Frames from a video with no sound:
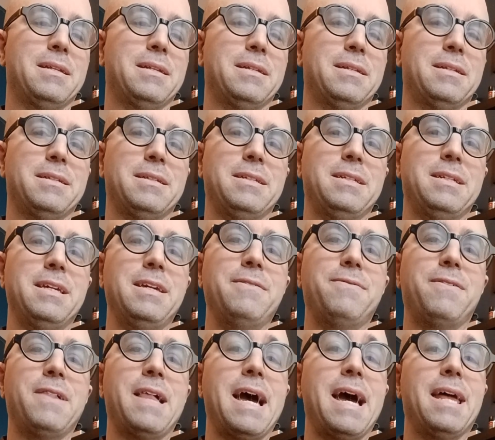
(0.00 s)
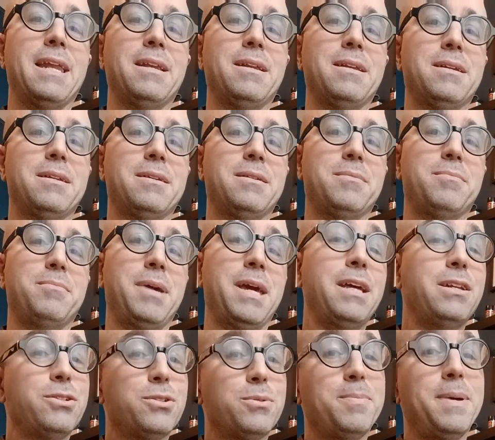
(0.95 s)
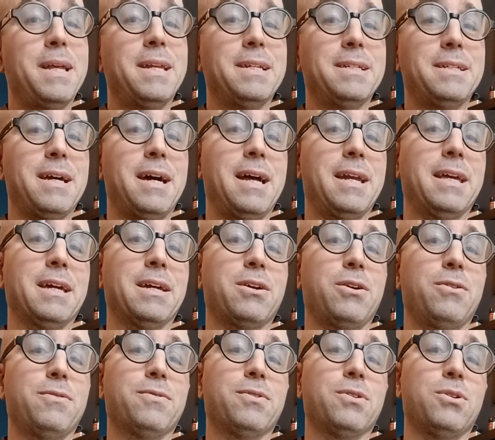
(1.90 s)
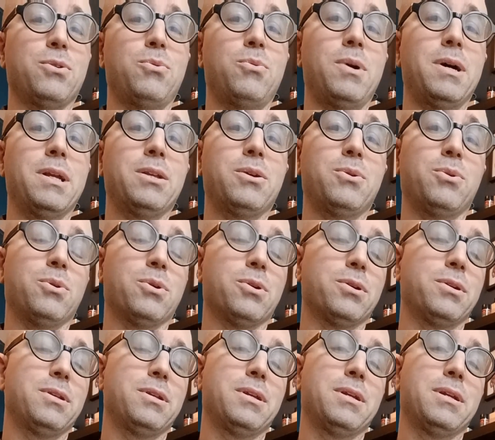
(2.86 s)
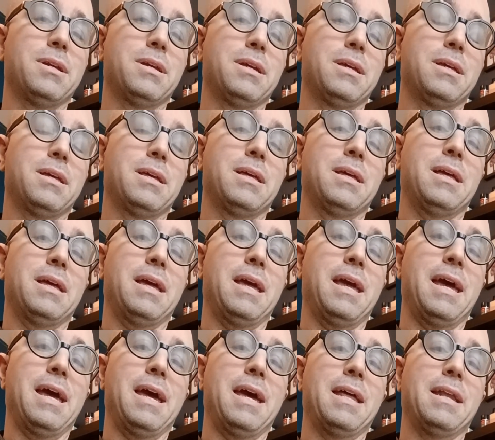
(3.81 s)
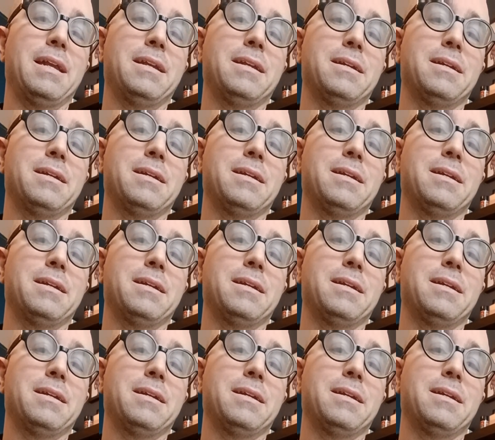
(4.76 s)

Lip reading: D flat major pentatonic over the 1 chord and